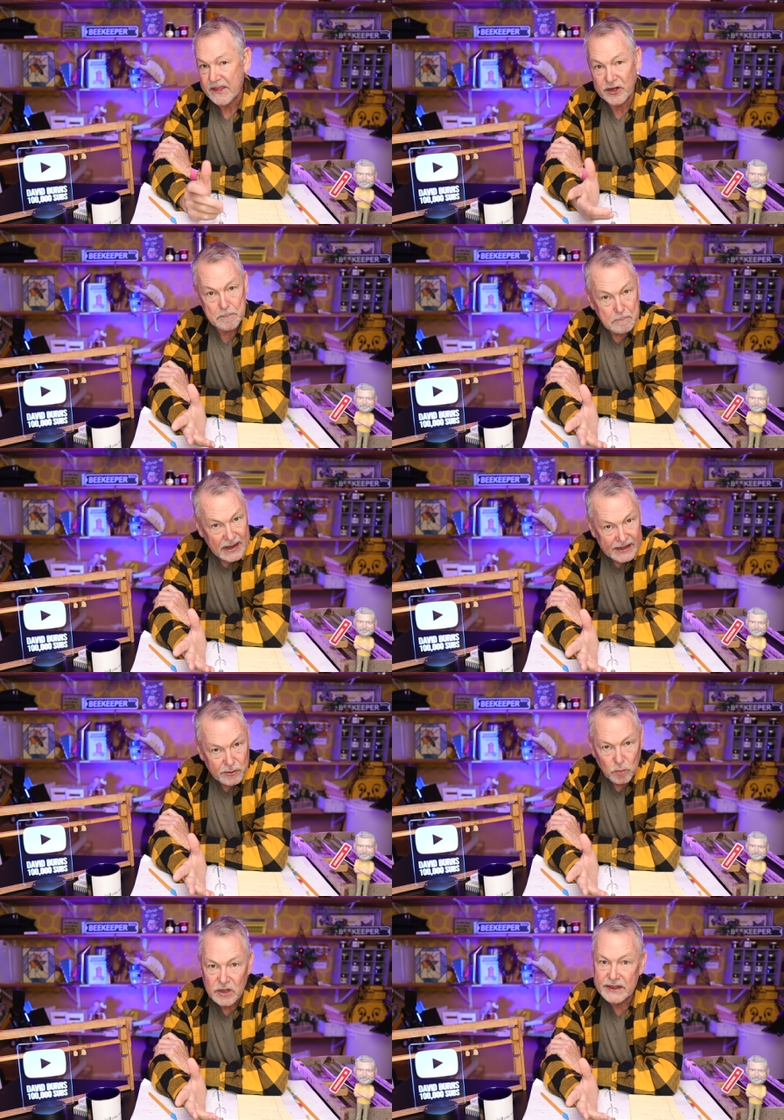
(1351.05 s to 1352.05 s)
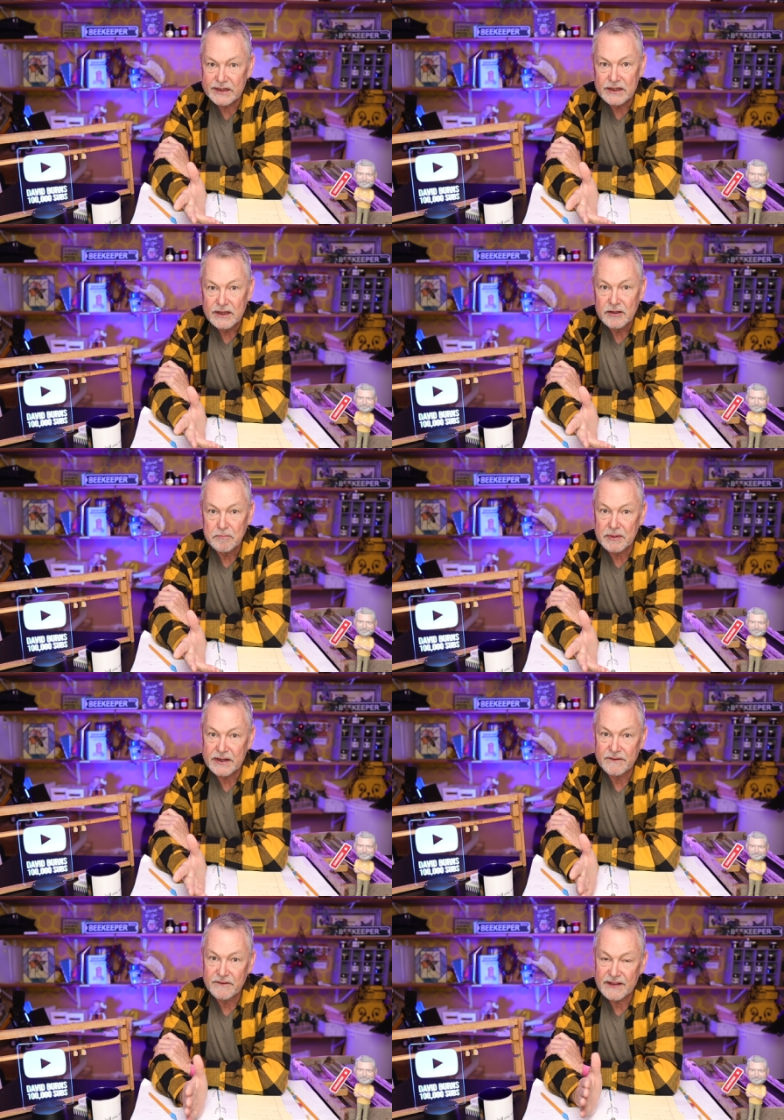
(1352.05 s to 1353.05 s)
You can buy one,
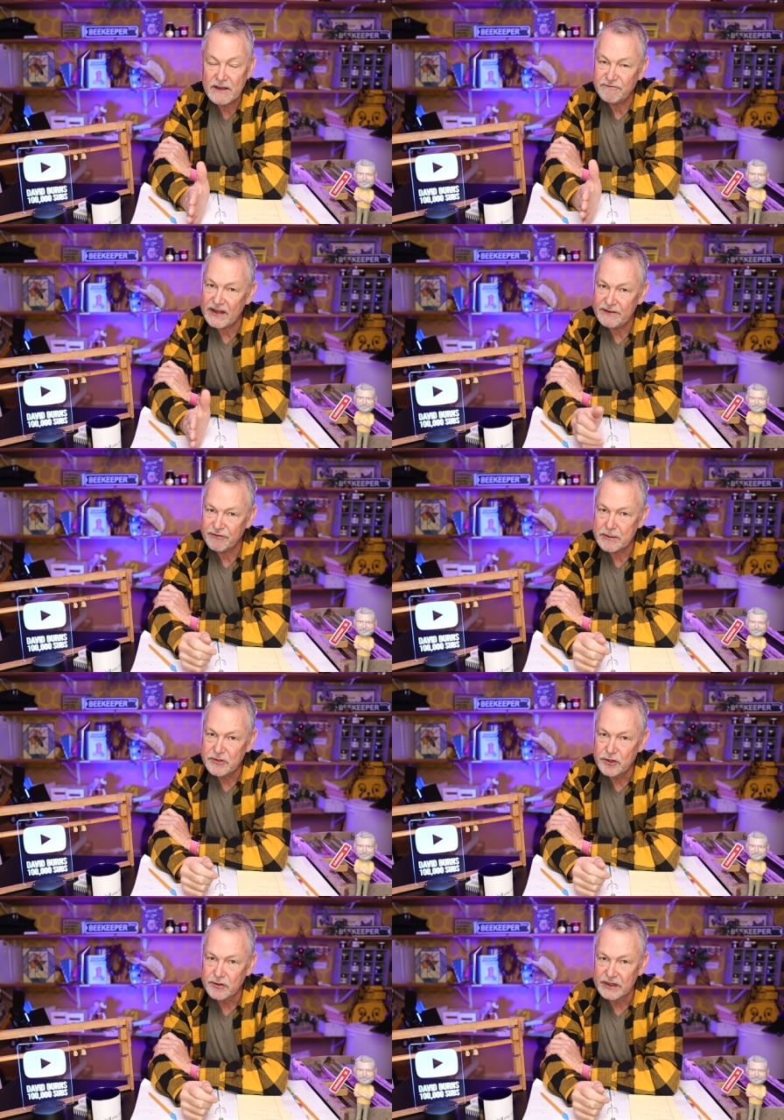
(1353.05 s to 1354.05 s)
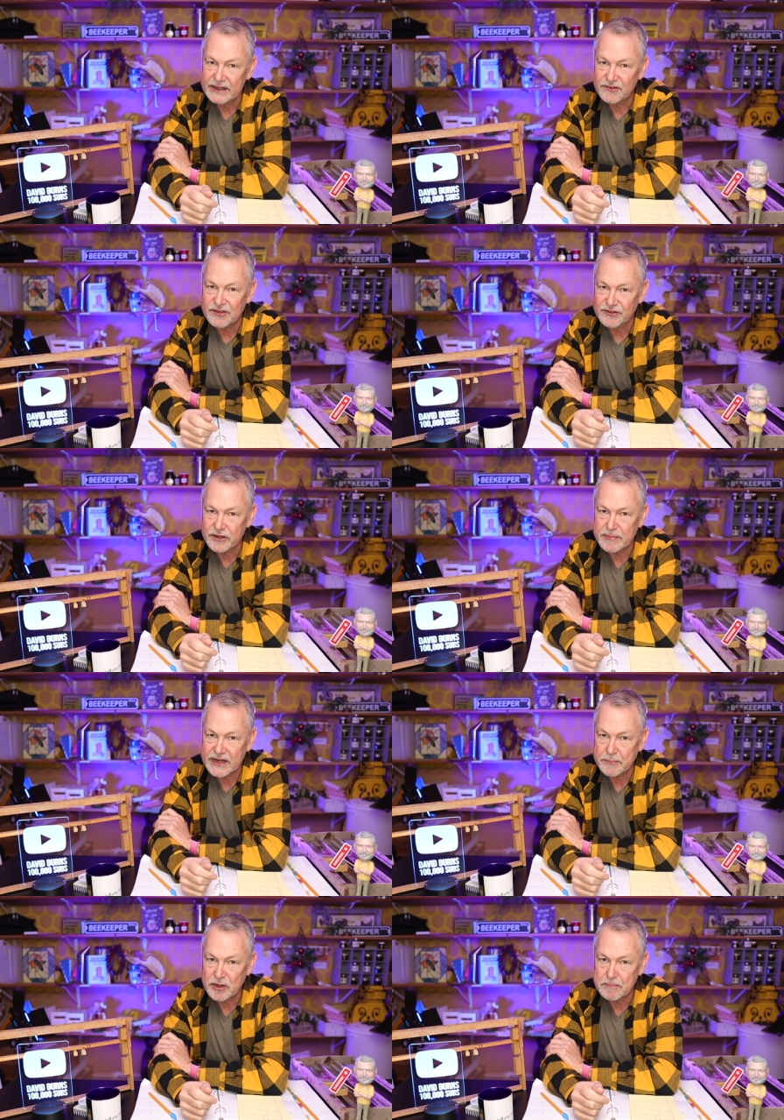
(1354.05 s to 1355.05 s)
but that five frame nucleus is gonna
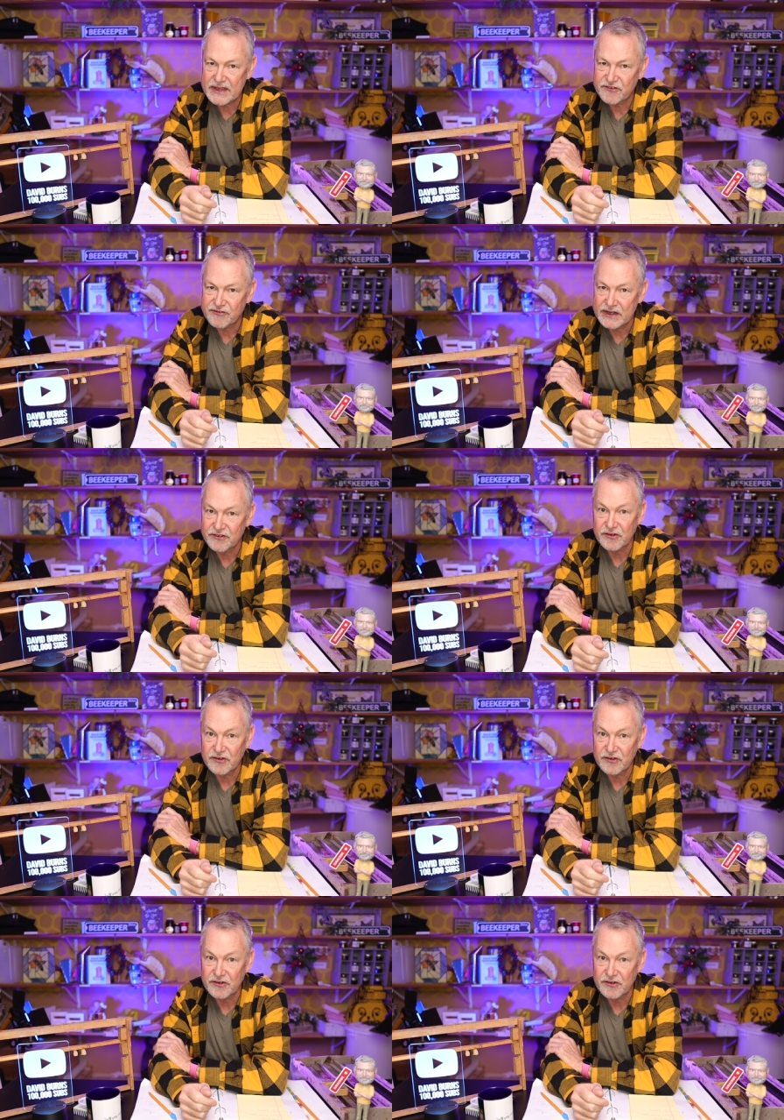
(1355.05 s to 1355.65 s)
become your best friend.